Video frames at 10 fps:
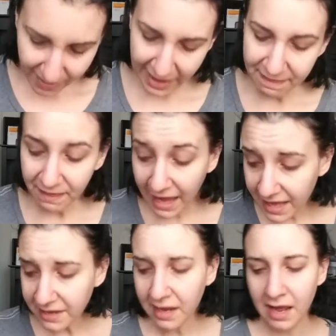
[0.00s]
And
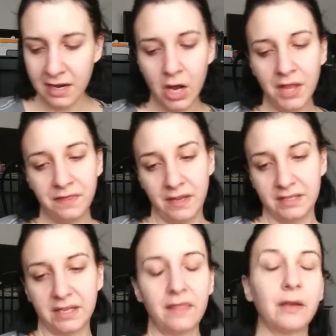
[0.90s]
then I got
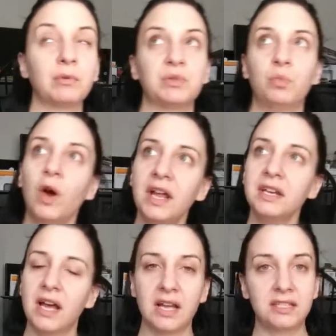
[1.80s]
this. There was
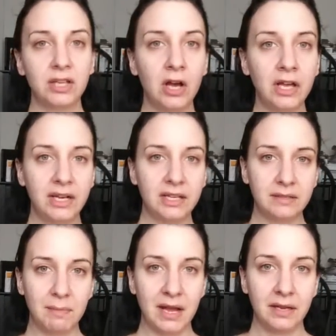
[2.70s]
one. I saw it.
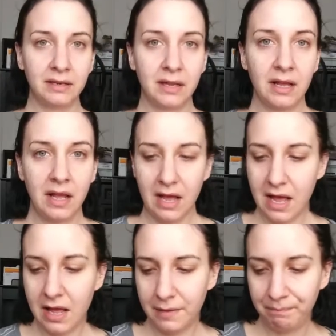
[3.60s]
It's mine.
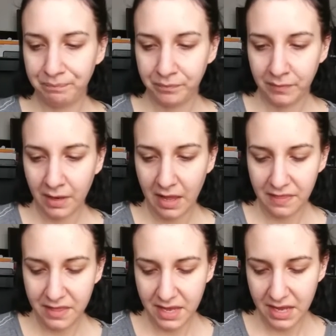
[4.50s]

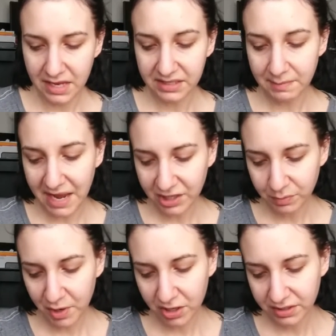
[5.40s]
The
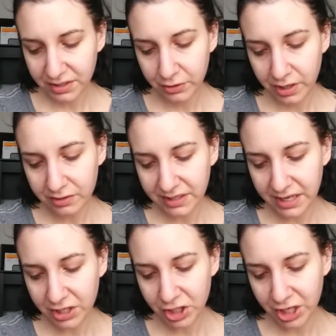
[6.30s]
Smashbox Studio
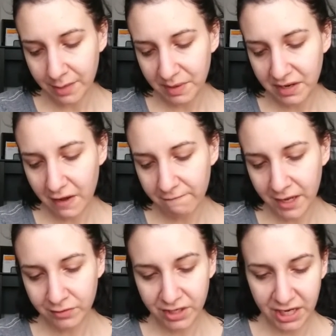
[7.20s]
Skin Shaping
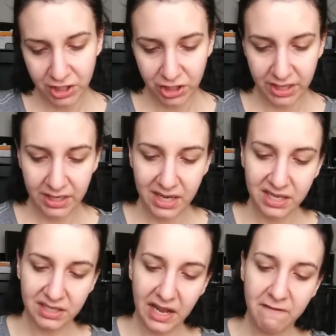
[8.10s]
Foundation. It
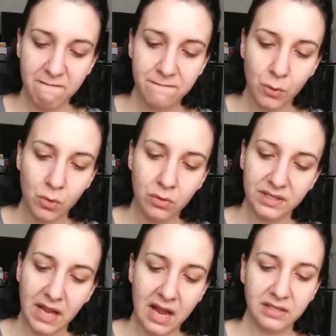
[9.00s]
is a
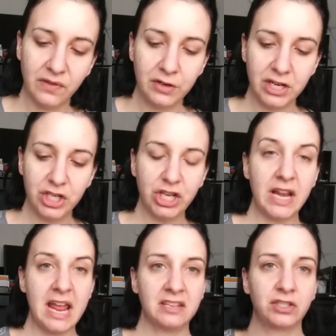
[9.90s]
full-size
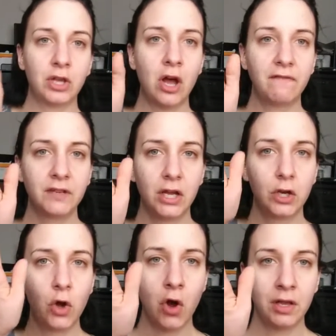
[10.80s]
foundation and soft
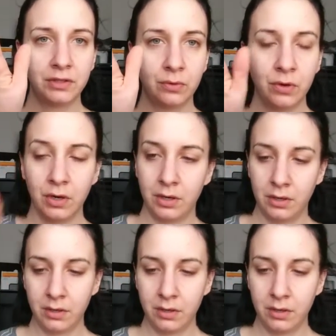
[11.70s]
contour.